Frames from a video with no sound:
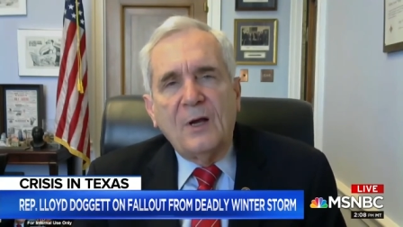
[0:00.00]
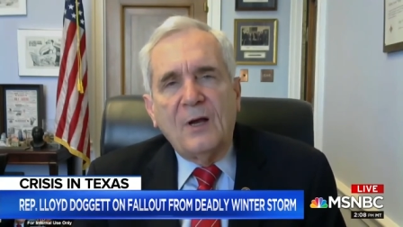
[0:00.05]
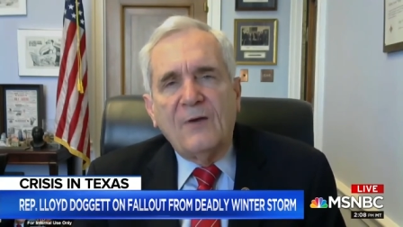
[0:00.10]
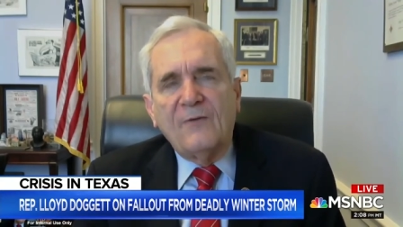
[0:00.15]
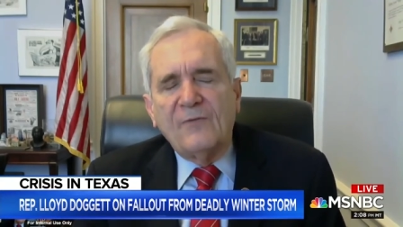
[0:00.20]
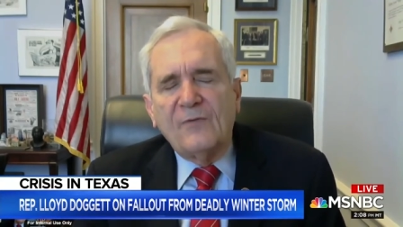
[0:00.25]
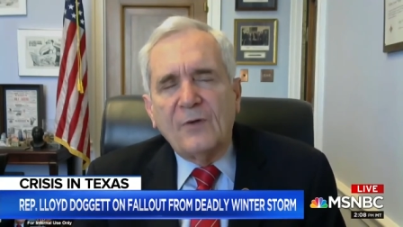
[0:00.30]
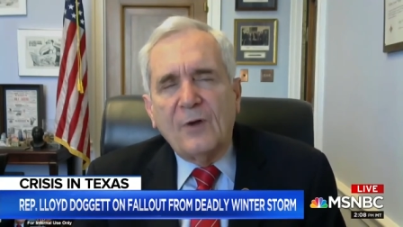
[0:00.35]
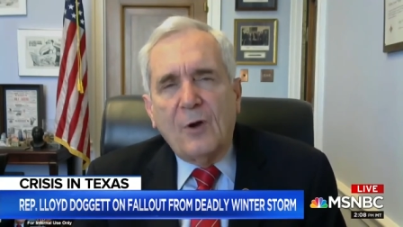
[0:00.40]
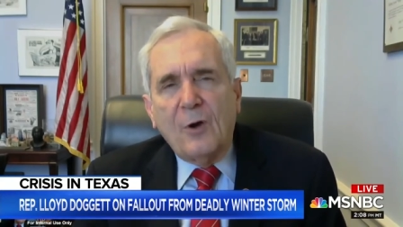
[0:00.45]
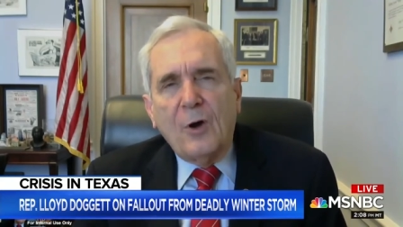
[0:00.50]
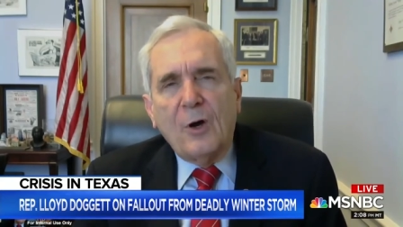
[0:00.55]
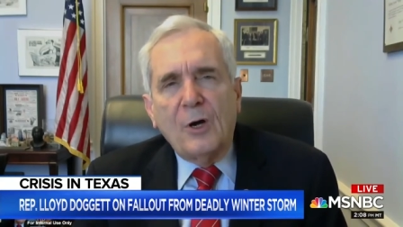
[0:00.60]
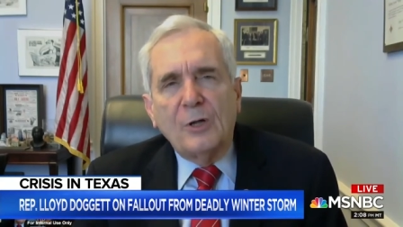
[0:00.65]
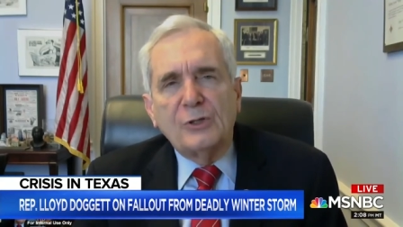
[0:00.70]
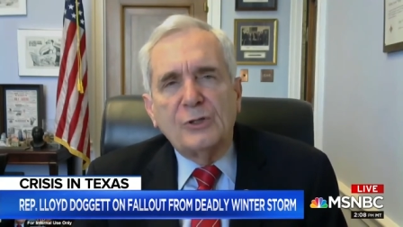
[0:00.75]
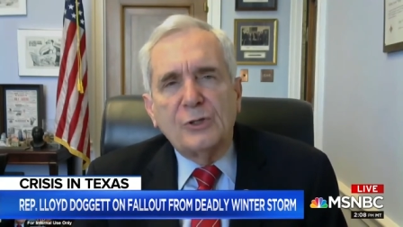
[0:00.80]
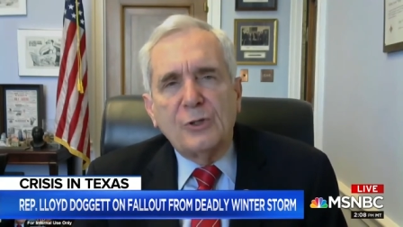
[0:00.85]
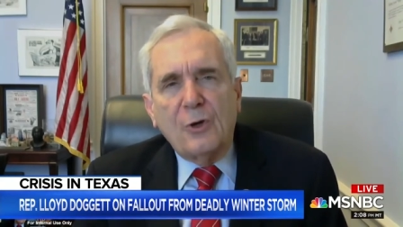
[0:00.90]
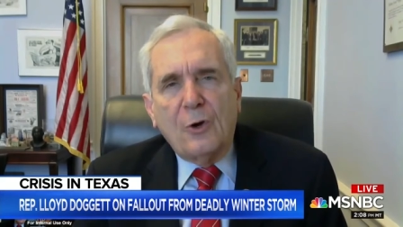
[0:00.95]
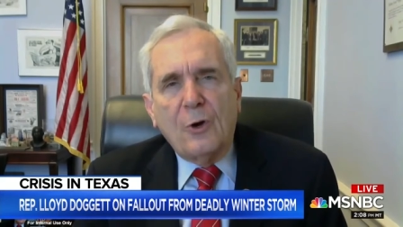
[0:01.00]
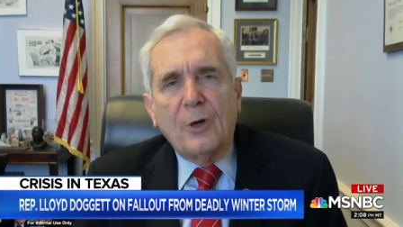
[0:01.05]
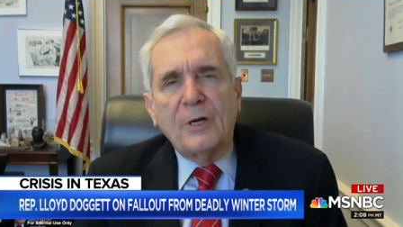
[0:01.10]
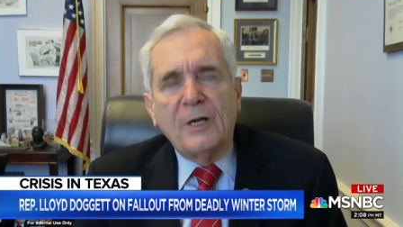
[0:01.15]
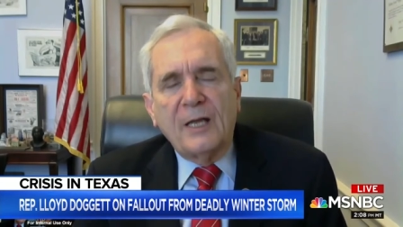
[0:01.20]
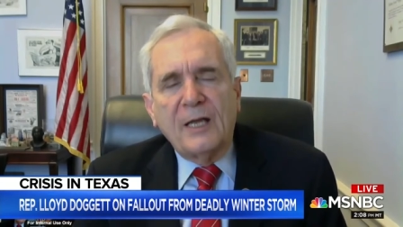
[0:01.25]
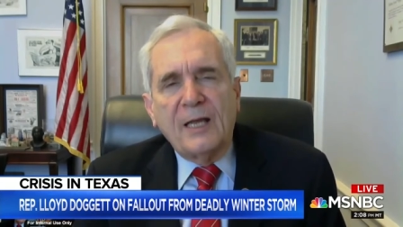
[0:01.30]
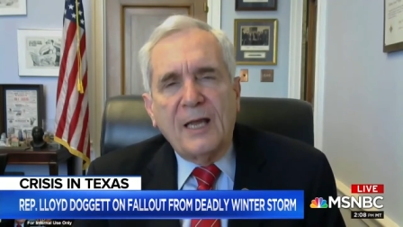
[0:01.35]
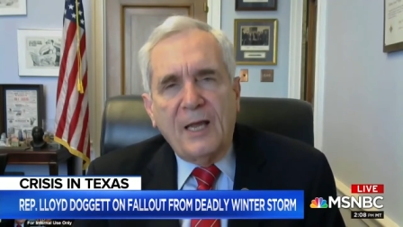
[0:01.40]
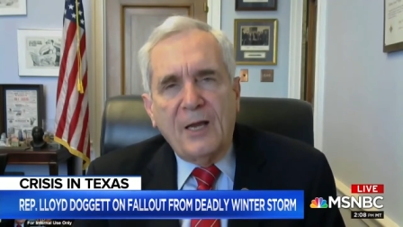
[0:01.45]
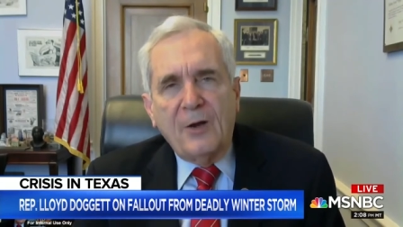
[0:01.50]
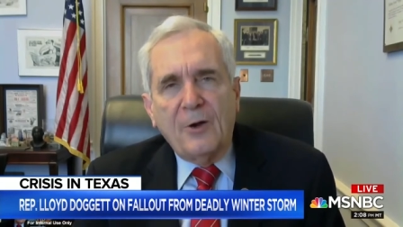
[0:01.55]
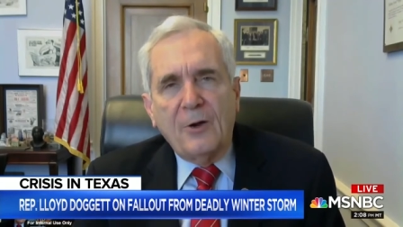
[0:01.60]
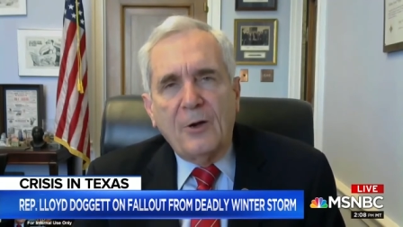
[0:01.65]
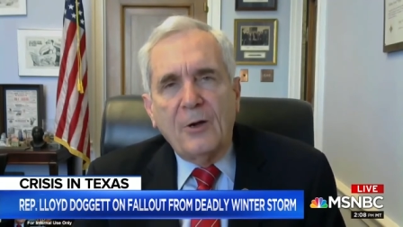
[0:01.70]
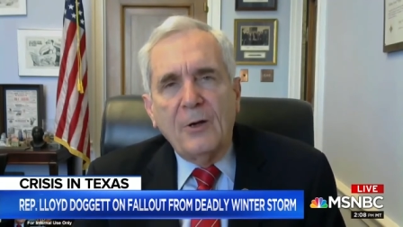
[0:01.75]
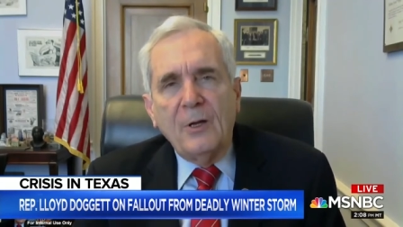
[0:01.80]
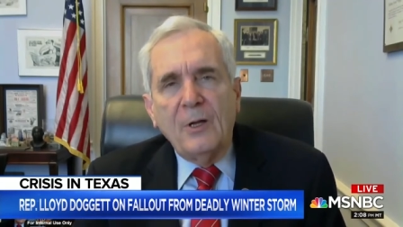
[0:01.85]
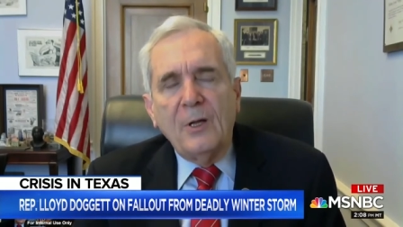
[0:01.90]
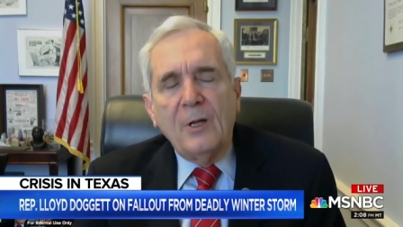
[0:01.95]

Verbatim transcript: of harsh Arctic air.